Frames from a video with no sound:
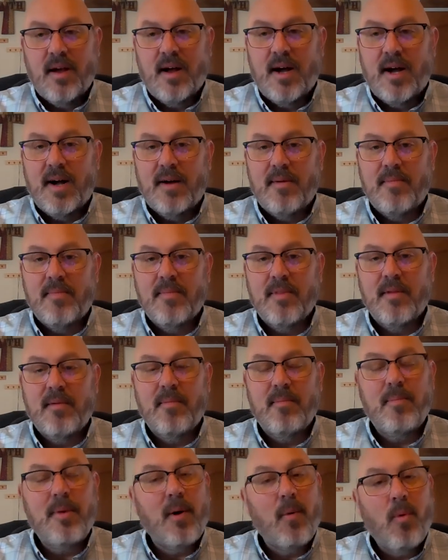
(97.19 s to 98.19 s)

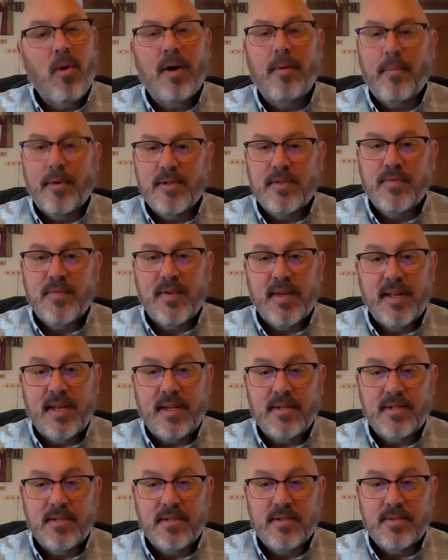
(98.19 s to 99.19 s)
But what was
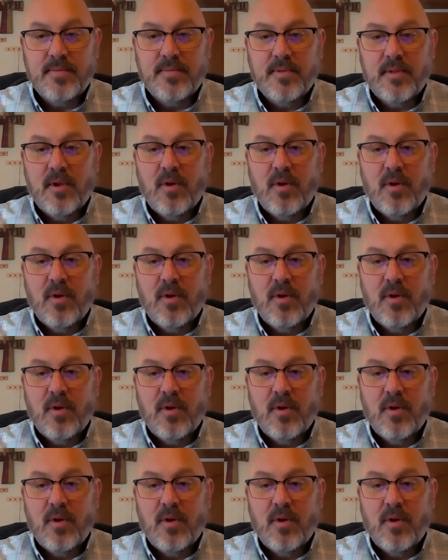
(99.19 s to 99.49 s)
finished?